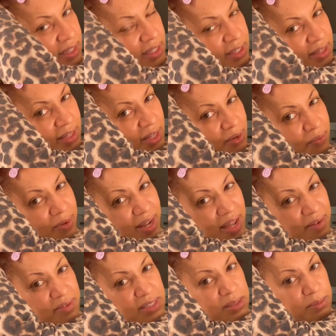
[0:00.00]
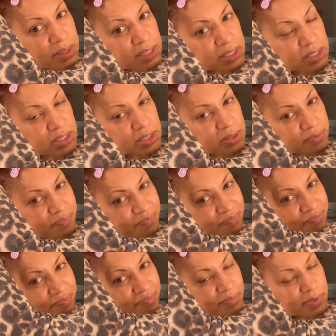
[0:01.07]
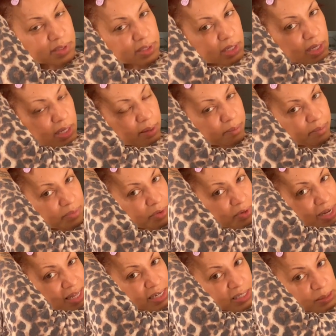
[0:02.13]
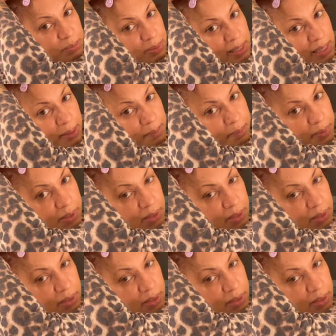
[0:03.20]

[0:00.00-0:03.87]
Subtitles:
they don't have as much, they're not as plump.